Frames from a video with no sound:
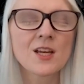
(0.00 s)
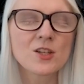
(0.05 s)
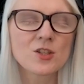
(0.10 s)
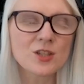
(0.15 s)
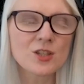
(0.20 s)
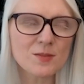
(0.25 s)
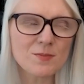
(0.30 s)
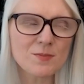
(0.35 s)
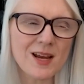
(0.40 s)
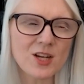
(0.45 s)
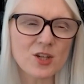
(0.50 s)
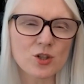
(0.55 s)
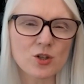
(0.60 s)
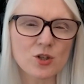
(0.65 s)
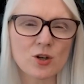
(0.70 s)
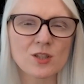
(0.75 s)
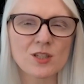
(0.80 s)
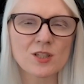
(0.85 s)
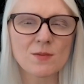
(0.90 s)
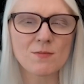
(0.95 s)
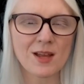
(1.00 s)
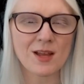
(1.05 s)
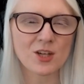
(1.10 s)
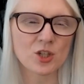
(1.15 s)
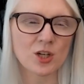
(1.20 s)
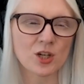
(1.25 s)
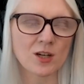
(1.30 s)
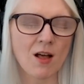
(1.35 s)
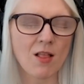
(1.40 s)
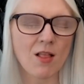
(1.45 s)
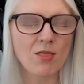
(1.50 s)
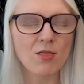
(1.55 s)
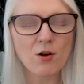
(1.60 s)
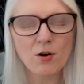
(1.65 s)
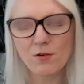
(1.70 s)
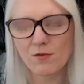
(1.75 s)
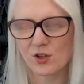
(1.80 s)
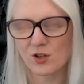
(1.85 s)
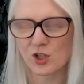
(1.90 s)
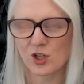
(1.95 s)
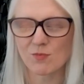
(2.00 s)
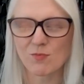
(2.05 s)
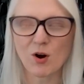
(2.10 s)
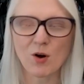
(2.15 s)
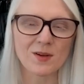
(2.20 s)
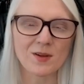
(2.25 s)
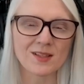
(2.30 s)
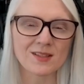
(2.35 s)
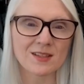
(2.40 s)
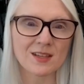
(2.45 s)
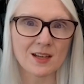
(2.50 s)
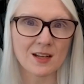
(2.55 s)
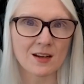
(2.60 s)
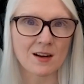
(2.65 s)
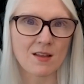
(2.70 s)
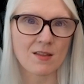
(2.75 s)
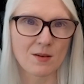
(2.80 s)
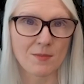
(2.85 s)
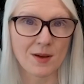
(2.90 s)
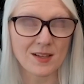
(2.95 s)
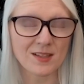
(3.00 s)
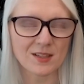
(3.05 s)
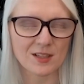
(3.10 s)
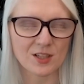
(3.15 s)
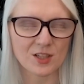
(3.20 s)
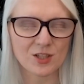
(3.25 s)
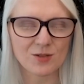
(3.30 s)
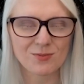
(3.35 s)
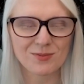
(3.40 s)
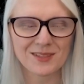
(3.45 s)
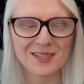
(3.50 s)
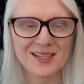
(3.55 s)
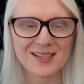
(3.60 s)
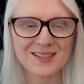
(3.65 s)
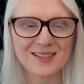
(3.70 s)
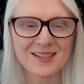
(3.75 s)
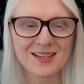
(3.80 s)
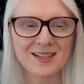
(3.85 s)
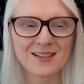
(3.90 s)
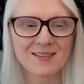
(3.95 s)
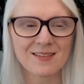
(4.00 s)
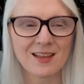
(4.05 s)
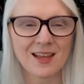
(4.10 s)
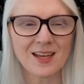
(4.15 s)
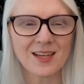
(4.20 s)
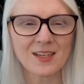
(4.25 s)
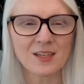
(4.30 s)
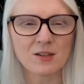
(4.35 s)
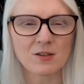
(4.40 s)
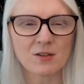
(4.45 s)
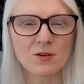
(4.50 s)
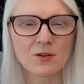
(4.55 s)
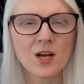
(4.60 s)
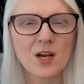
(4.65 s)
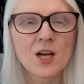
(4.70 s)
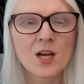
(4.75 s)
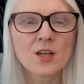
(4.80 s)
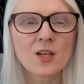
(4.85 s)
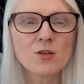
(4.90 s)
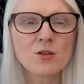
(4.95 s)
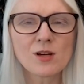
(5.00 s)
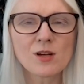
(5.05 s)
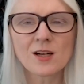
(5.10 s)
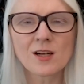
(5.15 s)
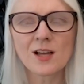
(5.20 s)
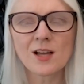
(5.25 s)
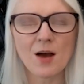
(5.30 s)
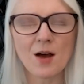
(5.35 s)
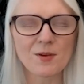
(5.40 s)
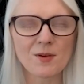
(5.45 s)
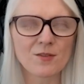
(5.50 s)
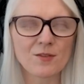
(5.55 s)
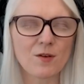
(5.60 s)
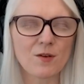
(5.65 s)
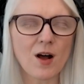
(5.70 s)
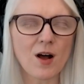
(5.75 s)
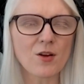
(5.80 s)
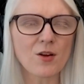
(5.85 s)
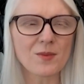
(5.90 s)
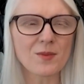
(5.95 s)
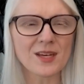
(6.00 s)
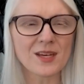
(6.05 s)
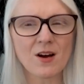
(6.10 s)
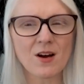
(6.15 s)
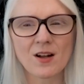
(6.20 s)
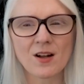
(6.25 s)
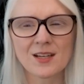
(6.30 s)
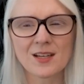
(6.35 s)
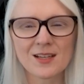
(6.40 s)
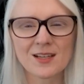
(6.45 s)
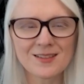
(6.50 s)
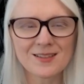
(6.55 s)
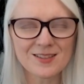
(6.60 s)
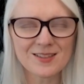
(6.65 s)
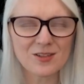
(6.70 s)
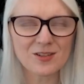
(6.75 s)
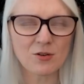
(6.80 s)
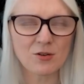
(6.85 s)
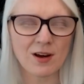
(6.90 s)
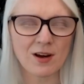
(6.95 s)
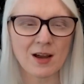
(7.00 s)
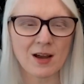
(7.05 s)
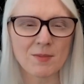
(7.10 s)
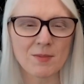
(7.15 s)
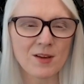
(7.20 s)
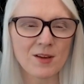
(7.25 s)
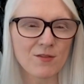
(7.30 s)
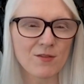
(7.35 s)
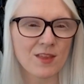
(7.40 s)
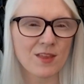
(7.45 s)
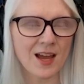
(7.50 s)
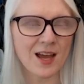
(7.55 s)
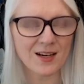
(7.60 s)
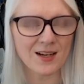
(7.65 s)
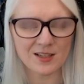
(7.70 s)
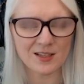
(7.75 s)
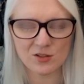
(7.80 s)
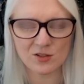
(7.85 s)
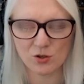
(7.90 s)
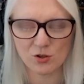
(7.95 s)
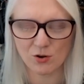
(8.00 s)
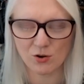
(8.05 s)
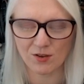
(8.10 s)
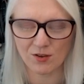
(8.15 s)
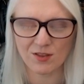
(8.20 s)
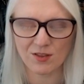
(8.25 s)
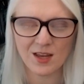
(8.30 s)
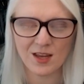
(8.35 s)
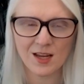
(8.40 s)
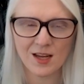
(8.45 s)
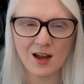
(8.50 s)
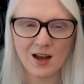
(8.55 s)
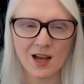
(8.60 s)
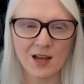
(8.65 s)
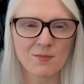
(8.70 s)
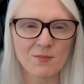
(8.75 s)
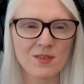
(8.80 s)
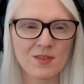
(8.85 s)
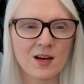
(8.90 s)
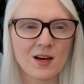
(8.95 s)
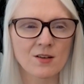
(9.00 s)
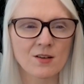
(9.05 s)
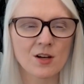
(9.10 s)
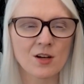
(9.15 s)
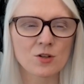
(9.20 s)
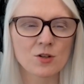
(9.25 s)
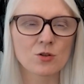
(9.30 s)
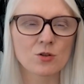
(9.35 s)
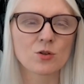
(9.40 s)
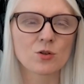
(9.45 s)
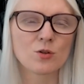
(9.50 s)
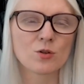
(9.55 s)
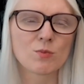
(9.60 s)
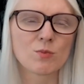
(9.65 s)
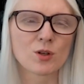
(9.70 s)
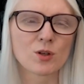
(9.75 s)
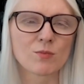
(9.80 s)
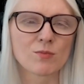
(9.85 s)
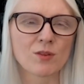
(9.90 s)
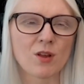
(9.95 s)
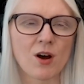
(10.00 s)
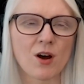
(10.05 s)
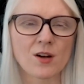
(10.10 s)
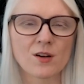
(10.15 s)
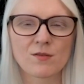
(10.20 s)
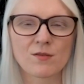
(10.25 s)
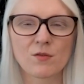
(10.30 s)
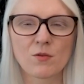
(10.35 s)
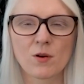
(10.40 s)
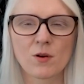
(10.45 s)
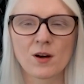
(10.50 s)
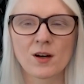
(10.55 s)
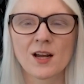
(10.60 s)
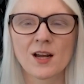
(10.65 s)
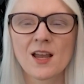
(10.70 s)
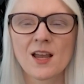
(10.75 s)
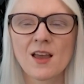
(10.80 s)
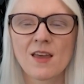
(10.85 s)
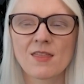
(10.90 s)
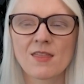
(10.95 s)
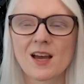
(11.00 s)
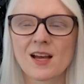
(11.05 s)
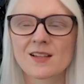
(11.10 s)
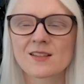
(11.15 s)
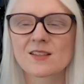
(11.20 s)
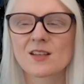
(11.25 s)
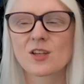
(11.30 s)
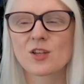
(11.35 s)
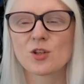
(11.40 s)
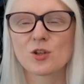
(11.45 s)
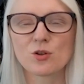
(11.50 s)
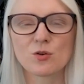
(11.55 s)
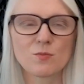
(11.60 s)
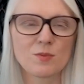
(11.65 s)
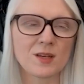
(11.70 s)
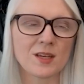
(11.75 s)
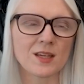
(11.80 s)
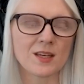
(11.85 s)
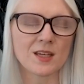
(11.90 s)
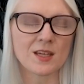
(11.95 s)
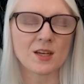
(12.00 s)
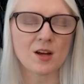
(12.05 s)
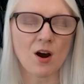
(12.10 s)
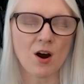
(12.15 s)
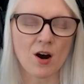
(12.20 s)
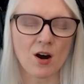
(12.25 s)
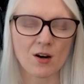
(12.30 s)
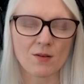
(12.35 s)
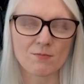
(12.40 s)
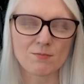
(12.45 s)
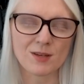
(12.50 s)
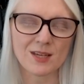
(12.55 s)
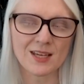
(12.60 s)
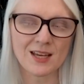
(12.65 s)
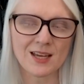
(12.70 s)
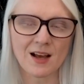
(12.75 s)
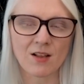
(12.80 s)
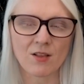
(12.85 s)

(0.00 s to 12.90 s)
Just make sure to mention low vision moments in the message, please, and thank you. You can come and follow me on Instagram if that is your thing. I'm there under Uberblonde4. That's UBERBLONDE